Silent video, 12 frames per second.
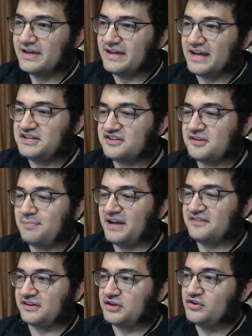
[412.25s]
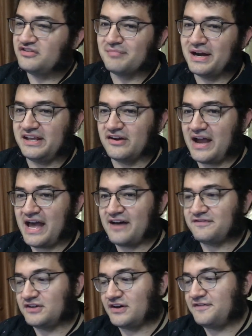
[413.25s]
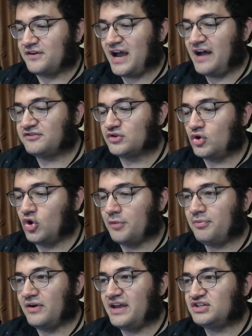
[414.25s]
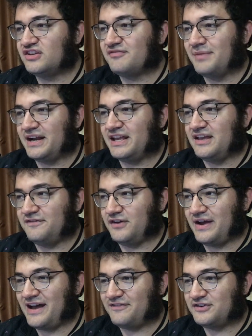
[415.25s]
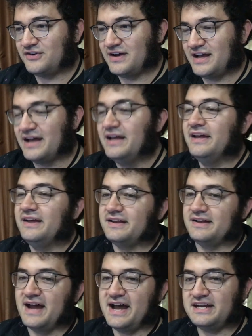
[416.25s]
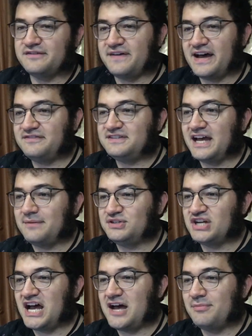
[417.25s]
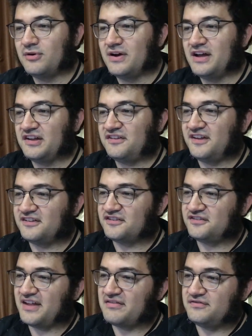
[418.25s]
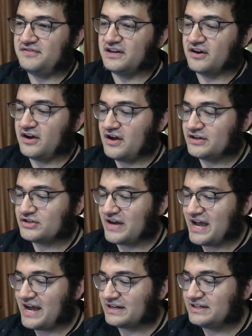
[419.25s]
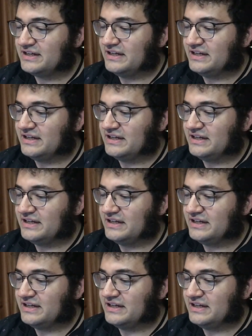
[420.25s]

It just depends on whose money you're after. If you're after a corporation's money, if you're after a 9-to-5 type job or a 6 or 7 figure contract,